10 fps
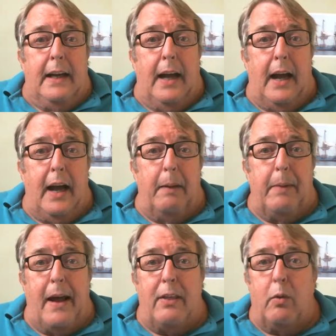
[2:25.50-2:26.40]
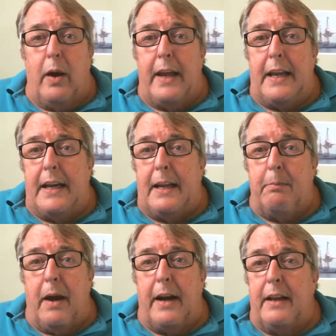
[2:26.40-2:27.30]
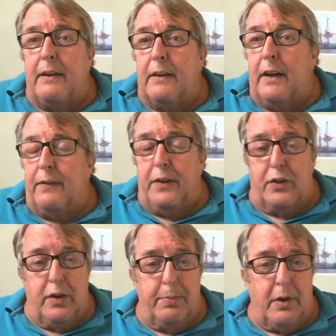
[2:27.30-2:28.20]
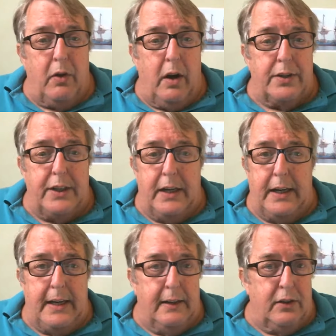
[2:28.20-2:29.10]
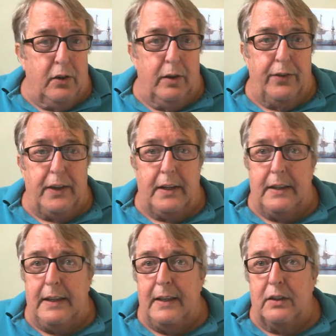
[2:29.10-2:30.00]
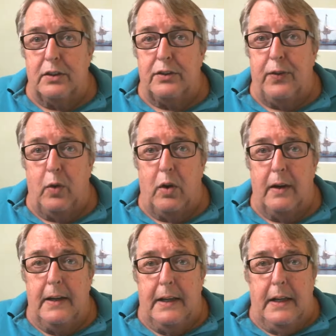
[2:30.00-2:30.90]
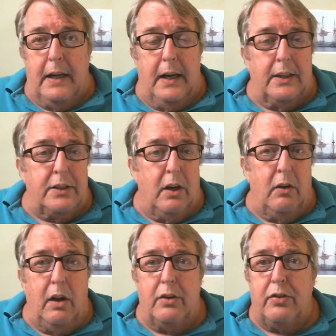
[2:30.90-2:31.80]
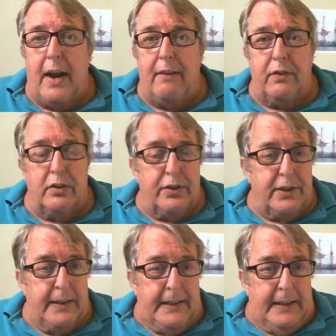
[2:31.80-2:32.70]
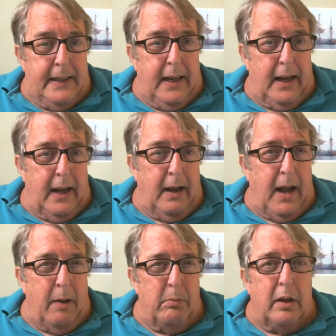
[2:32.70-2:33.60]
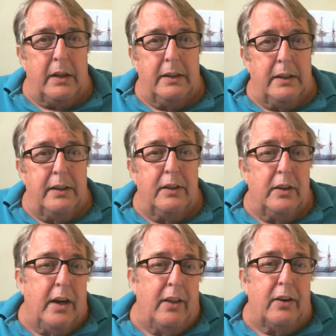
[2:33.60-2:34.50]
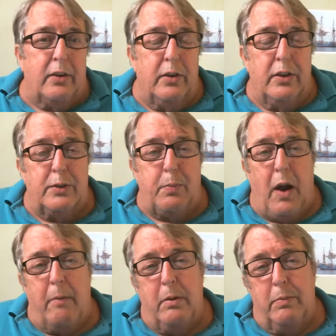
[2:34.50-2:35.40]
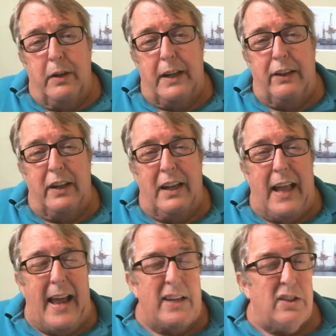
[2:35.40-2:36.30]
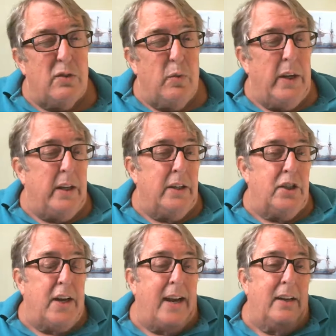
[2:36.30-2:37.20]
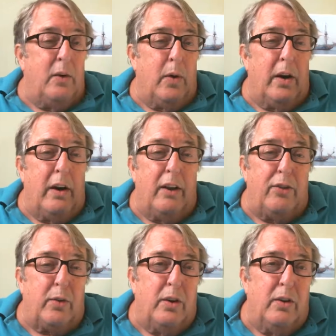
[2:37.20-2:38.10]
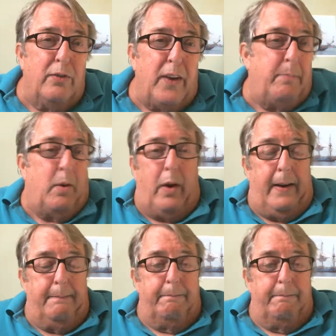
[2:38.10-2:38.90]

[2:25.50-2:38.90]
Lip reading: By the way, anybody, if you trip across any terrific deals for solo travelers, I'm looking to do another cruise probably the last week of January through February.